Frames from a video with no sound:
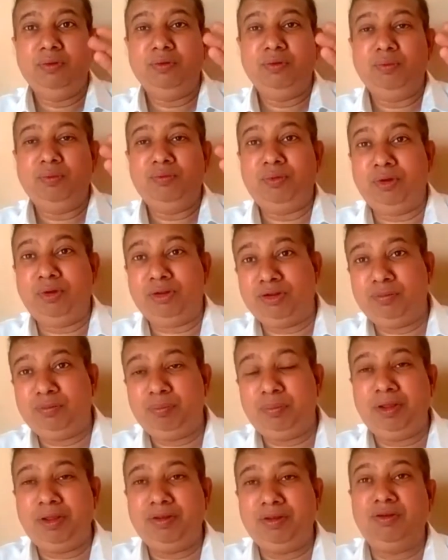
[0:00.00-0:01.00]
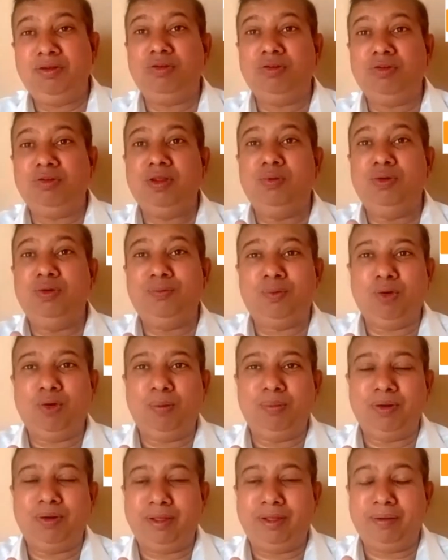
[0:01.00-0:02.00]
first page is removed from
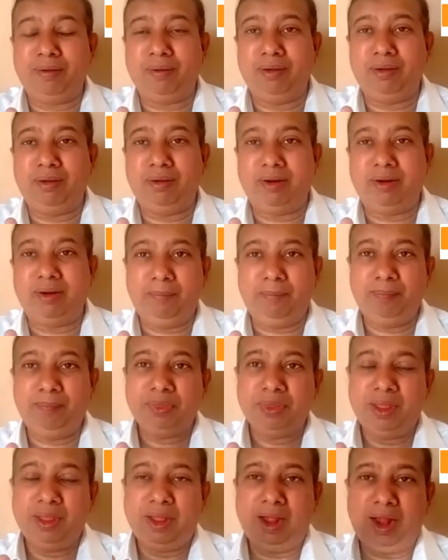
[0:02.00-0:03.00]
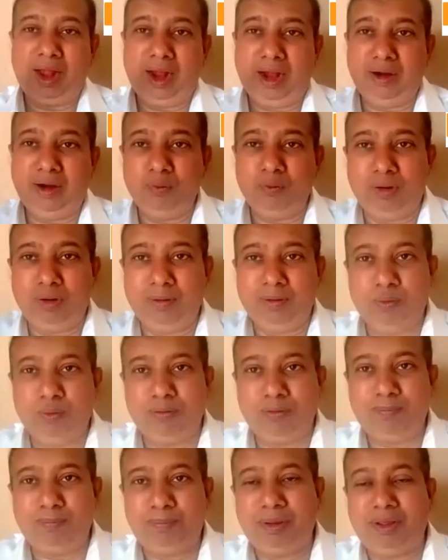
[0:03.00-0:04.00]
RAM and one
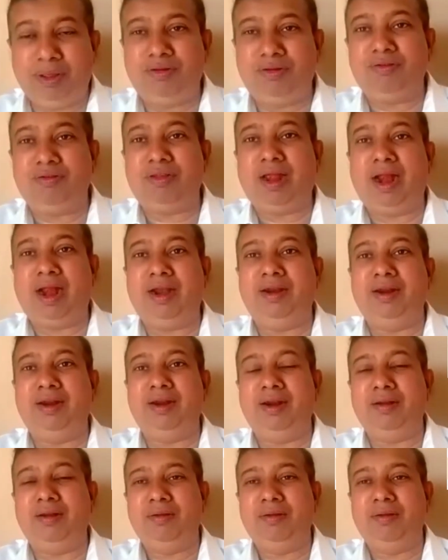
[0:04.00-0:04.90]
more page is added